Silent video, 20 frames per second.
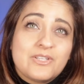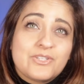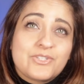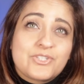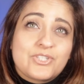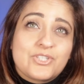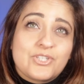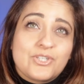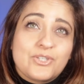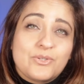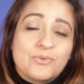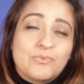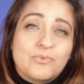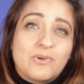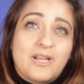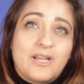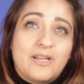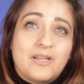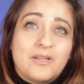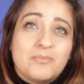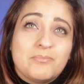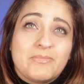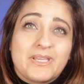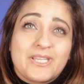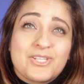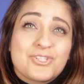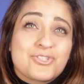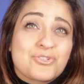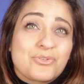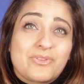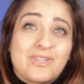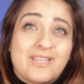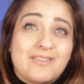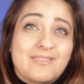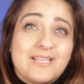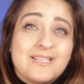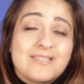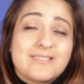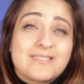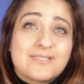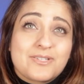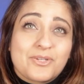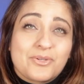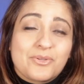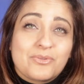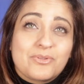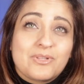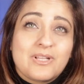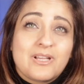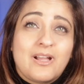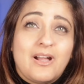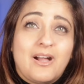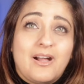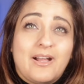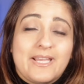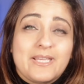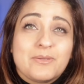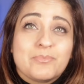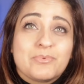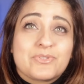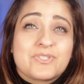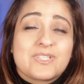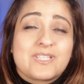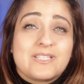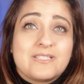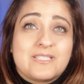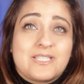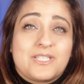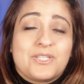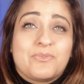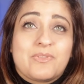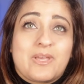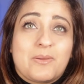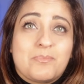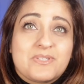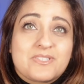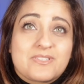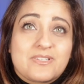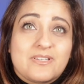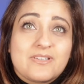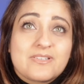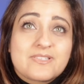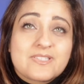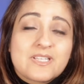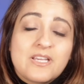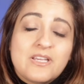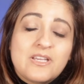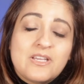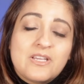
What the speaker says: to making sure that they still are able to continue their business.